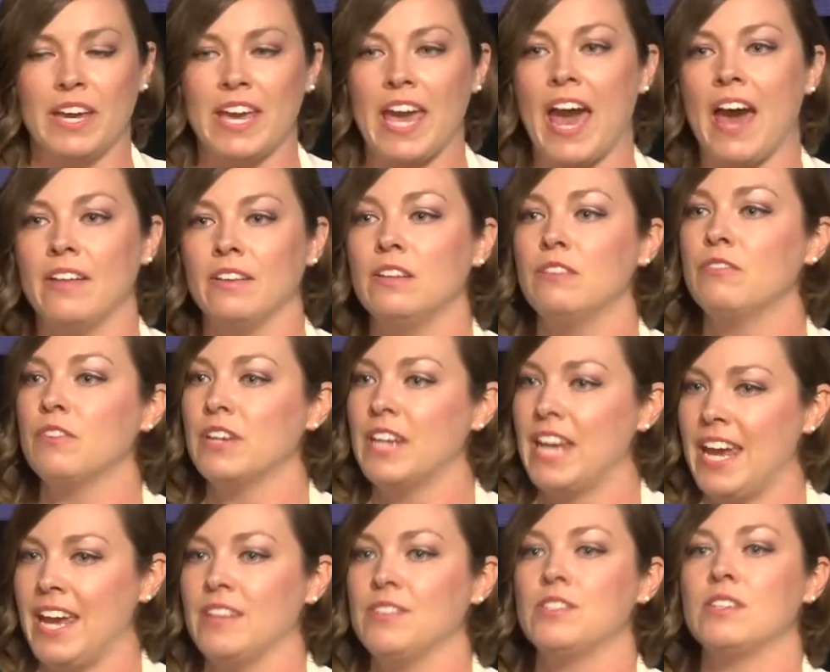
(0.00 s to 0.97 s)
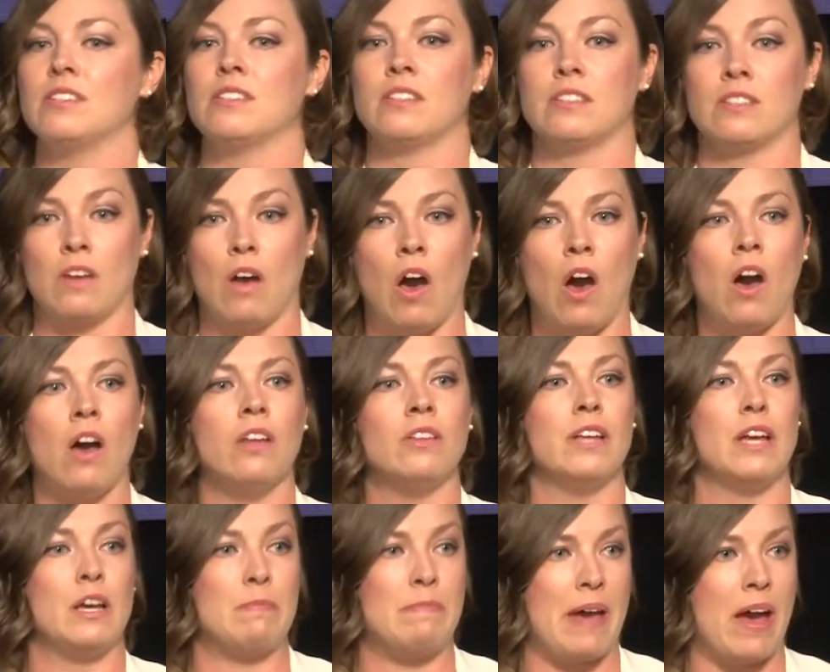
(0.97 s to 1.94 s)
Kali for Kansas is all
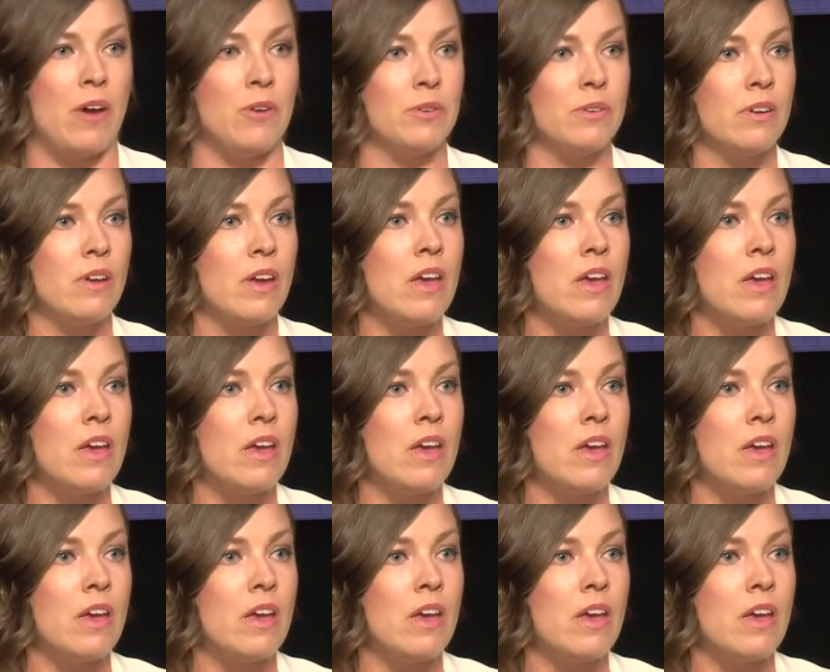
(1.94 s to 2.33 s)
about.